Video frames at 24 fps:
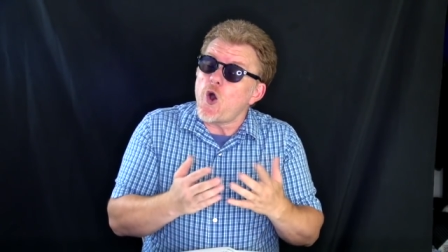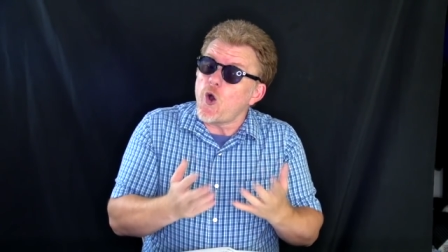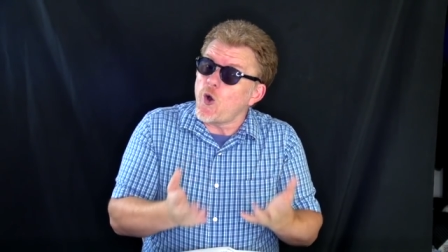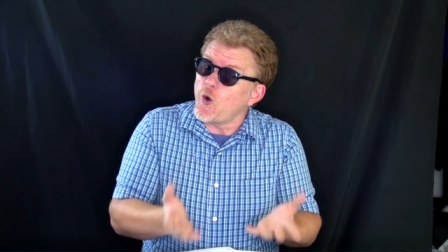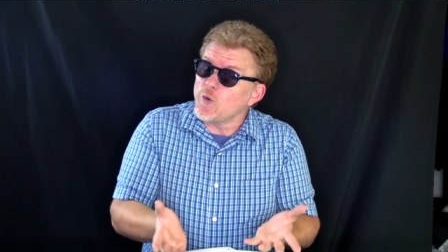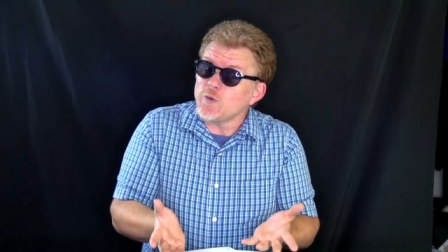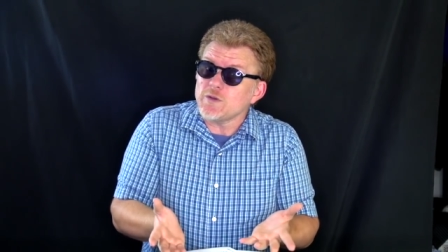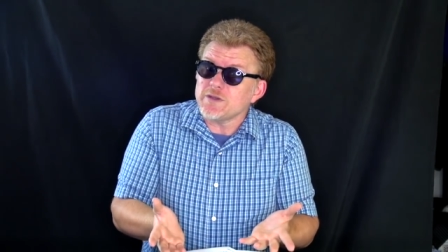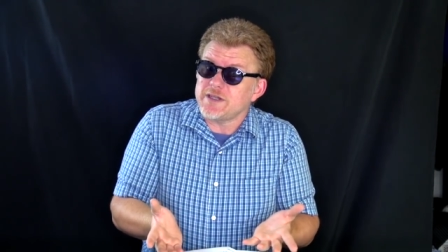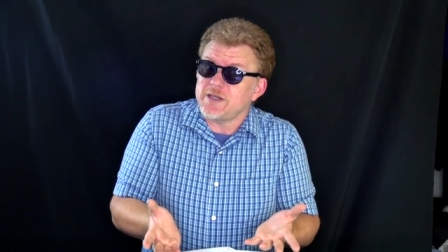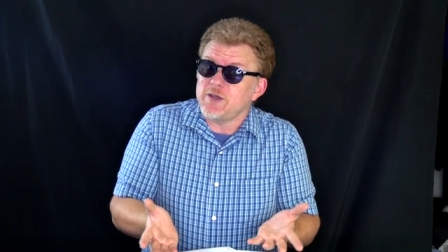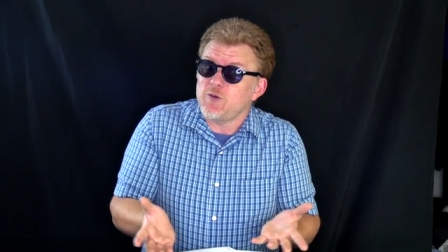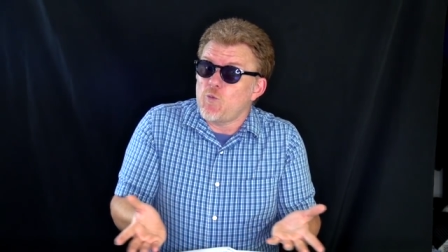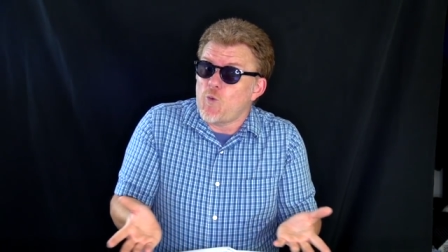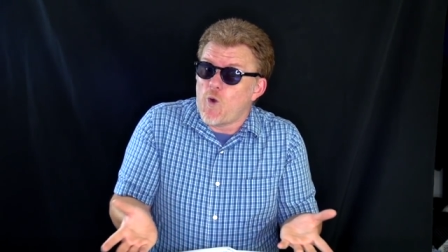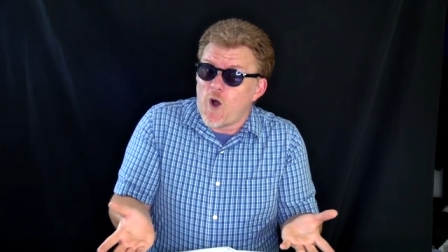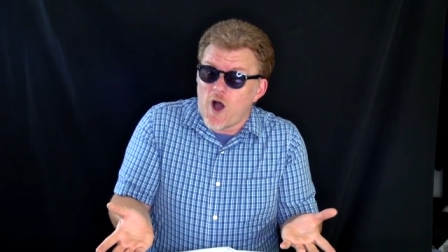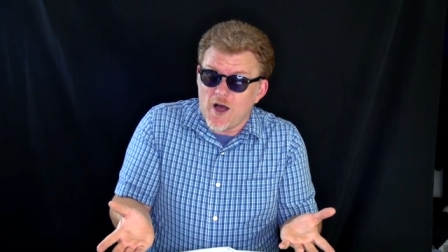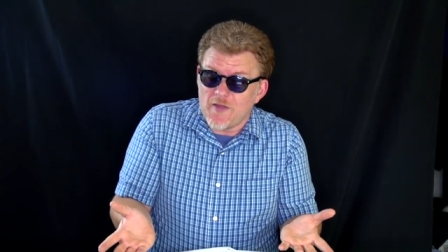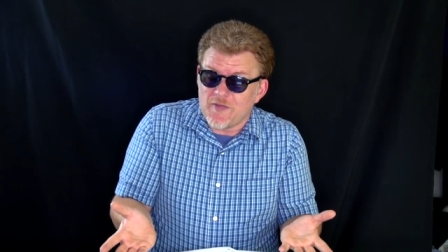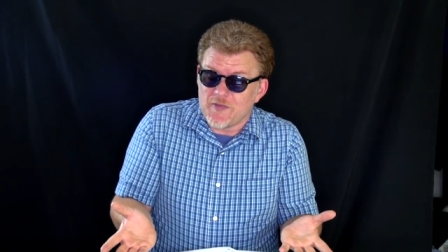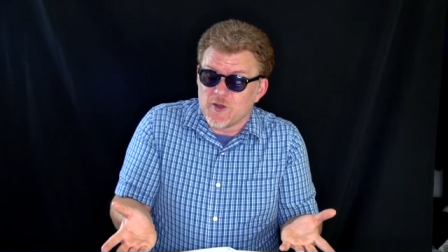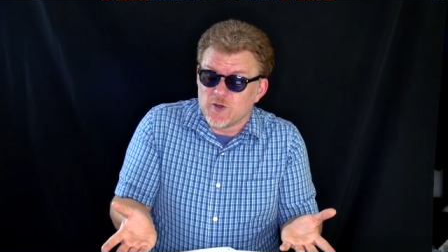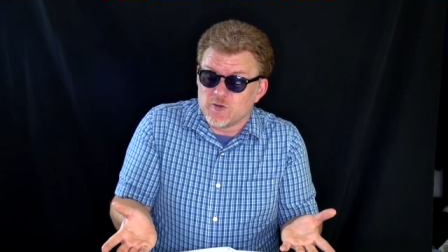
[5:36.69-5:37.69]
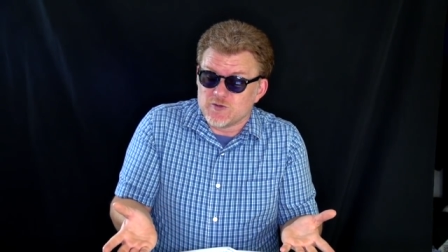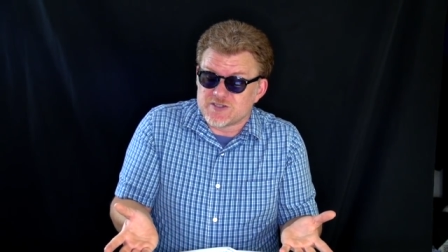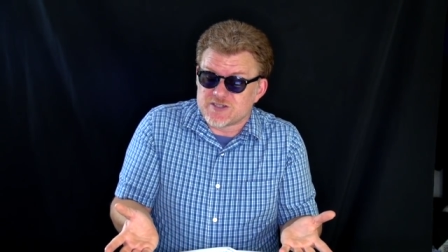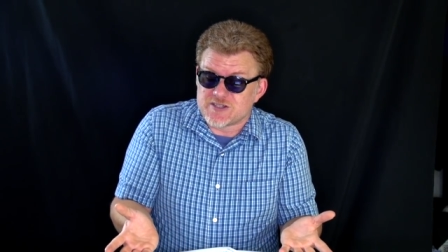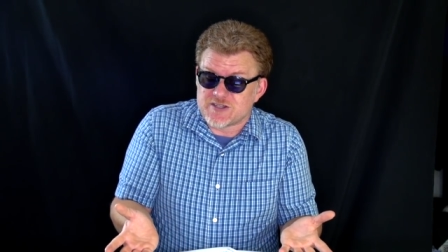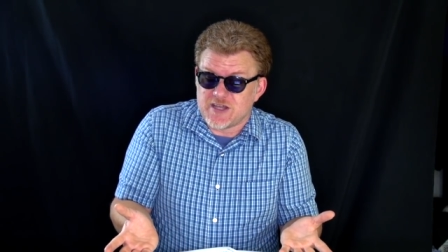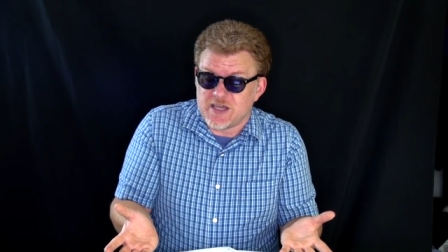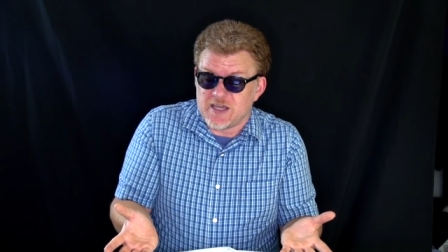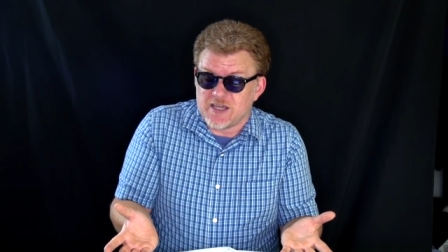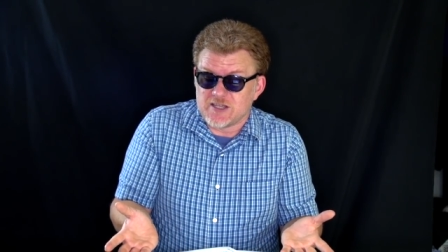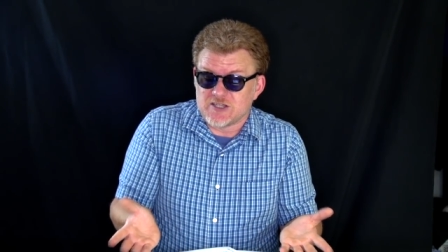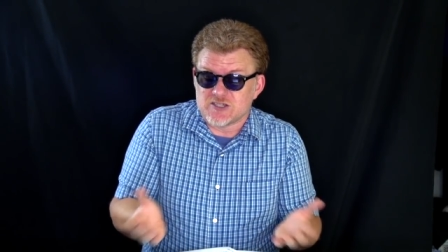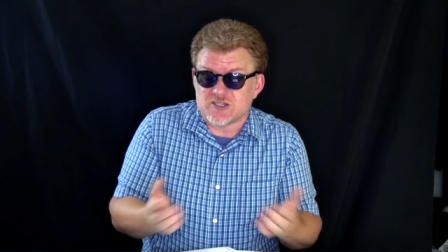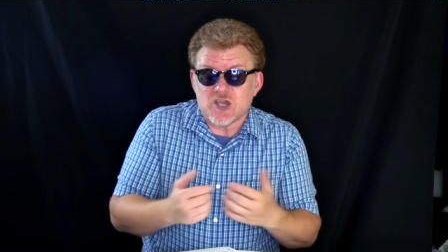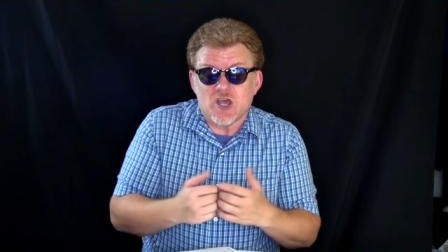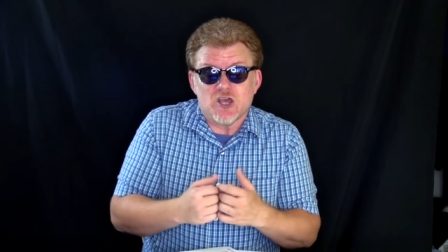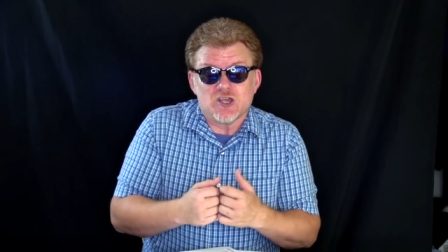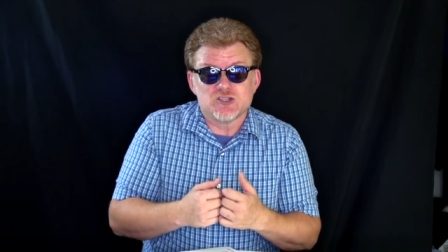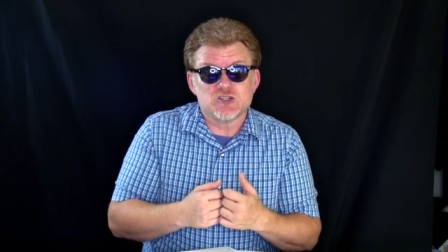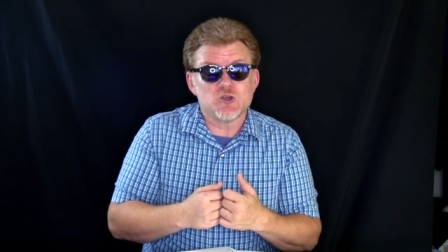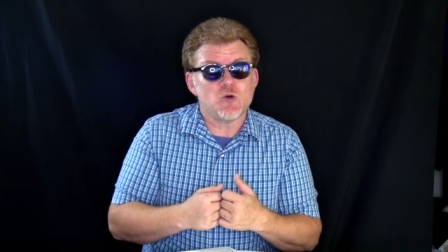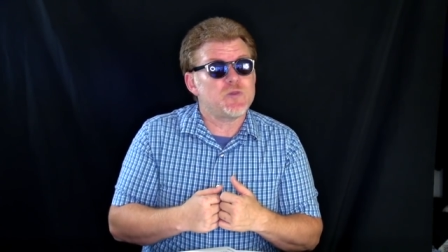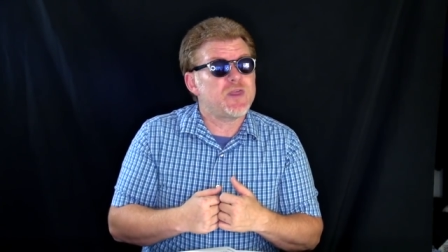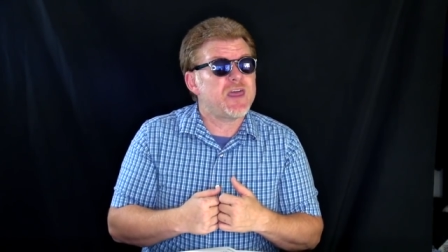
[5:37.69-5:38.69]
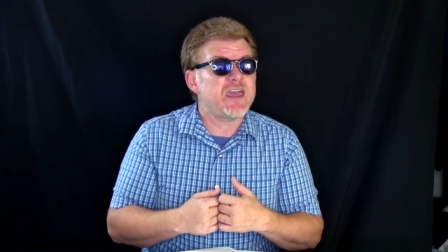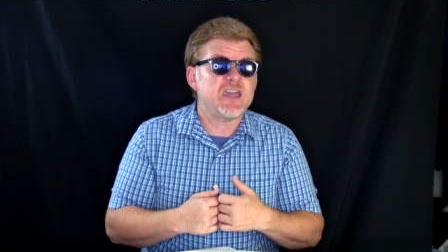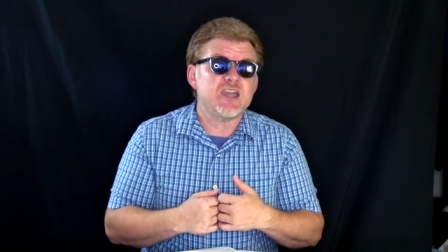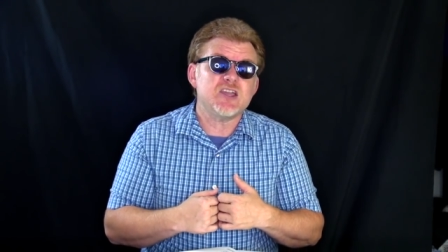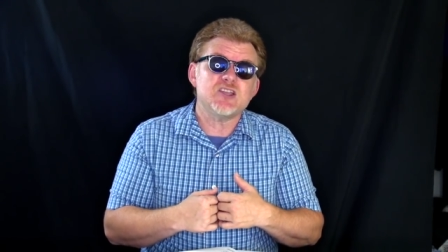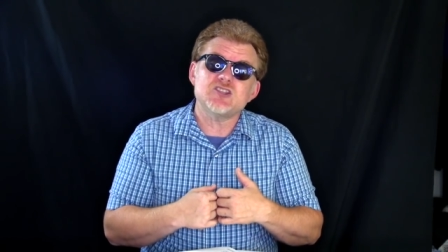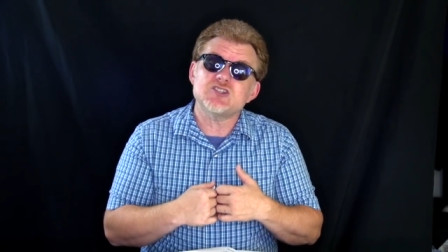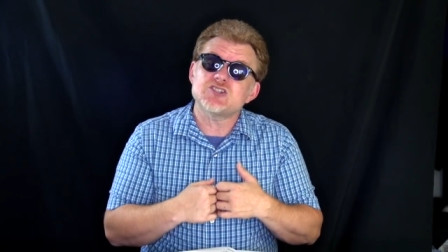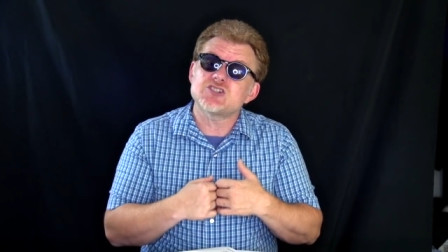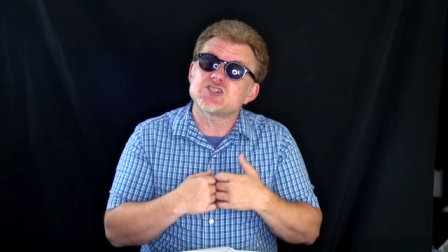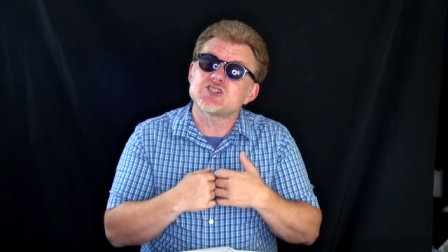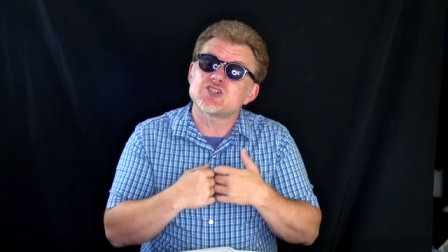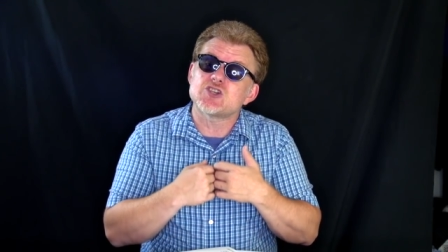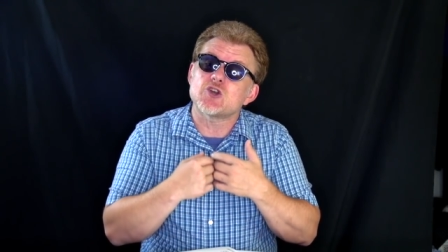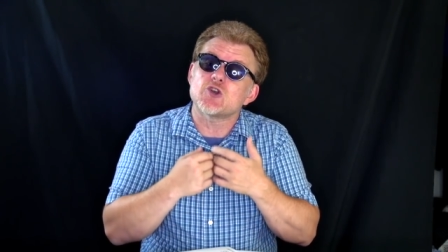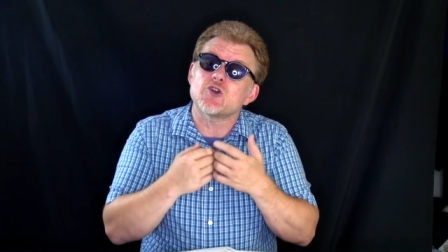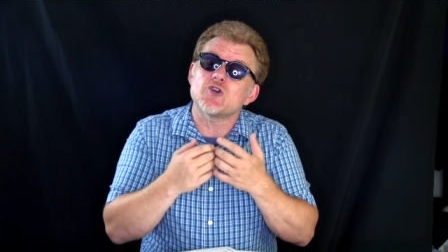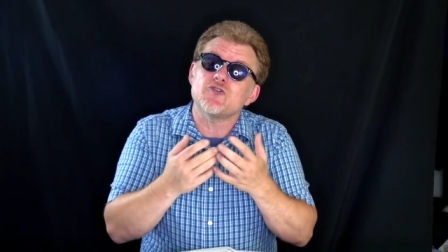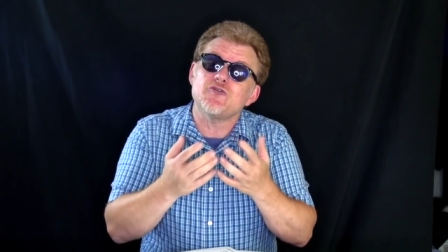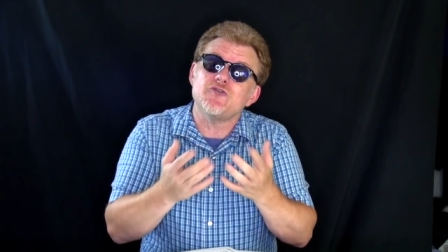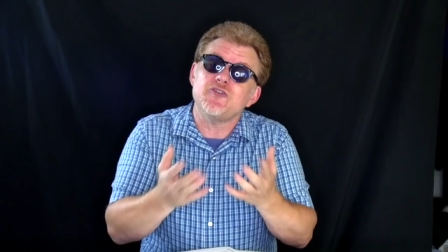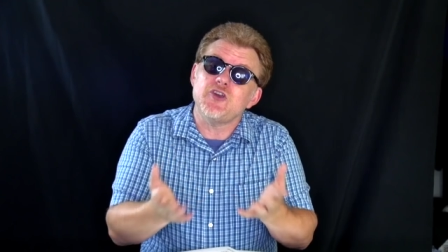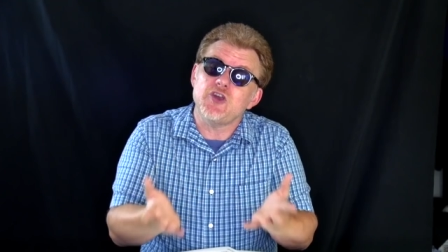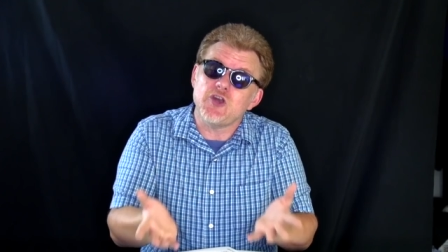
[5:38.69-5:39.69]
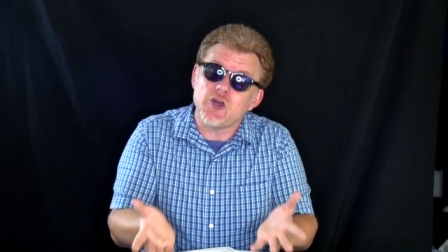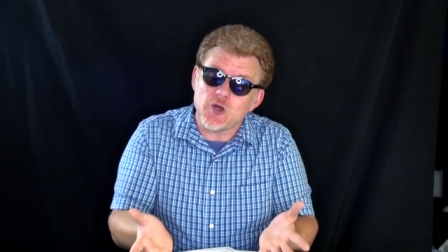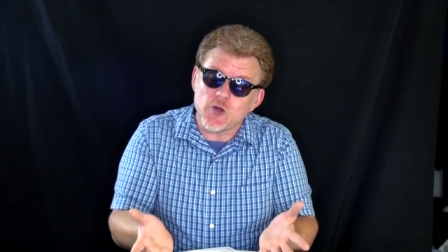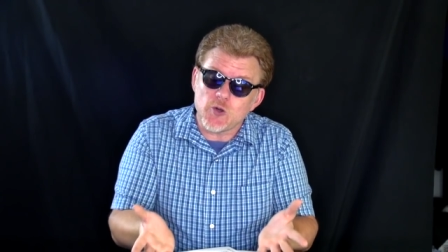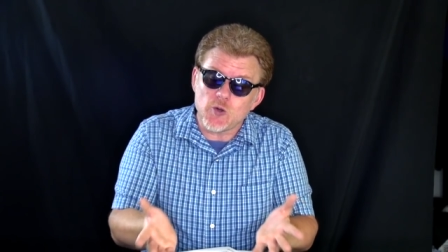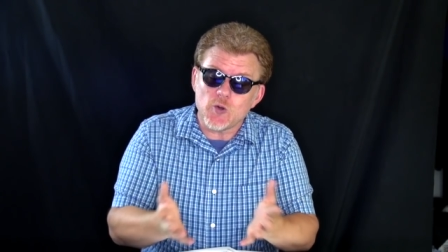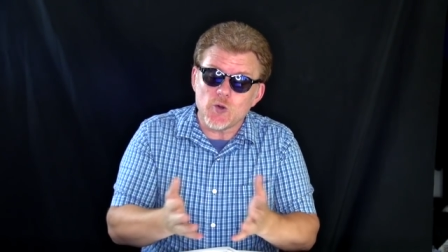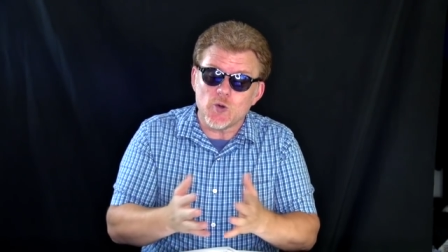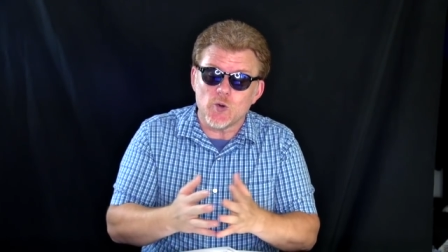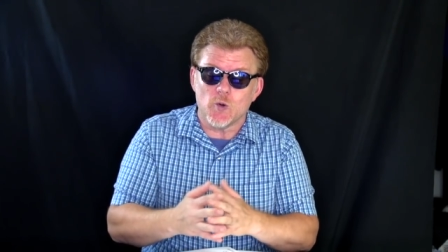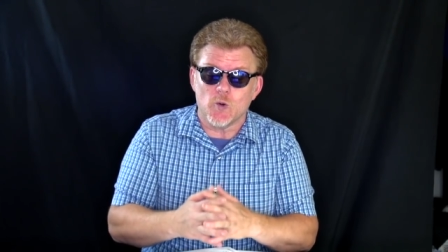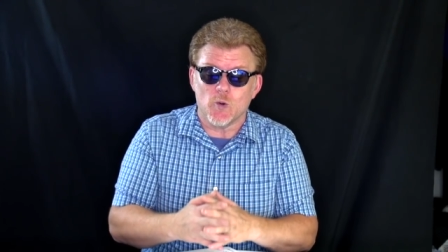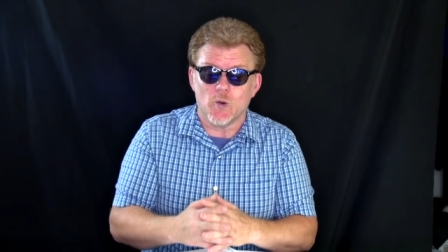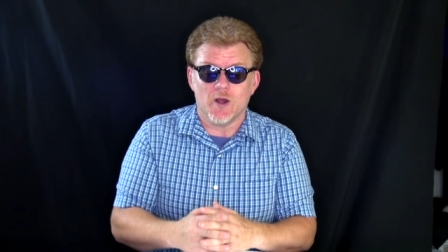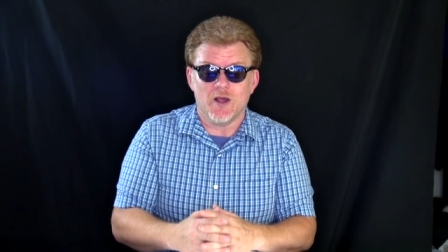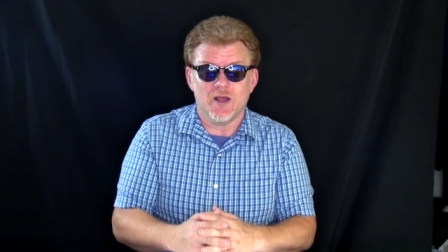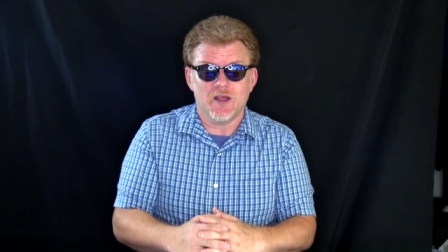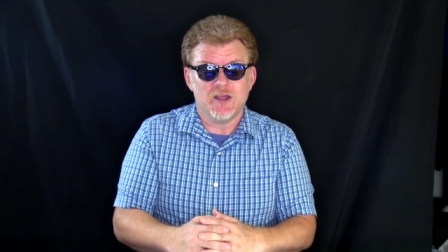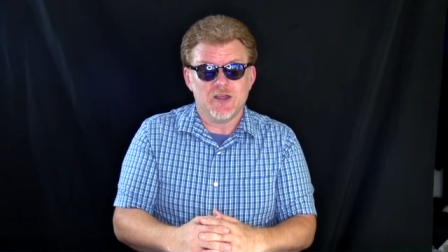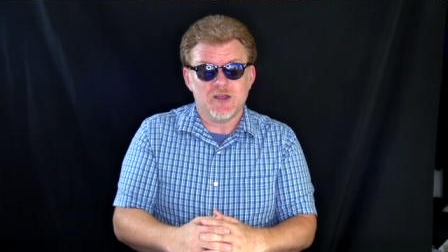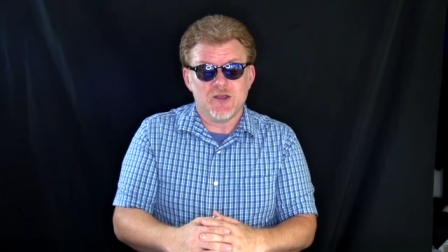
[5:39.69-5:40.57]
only want those things so they can serve you.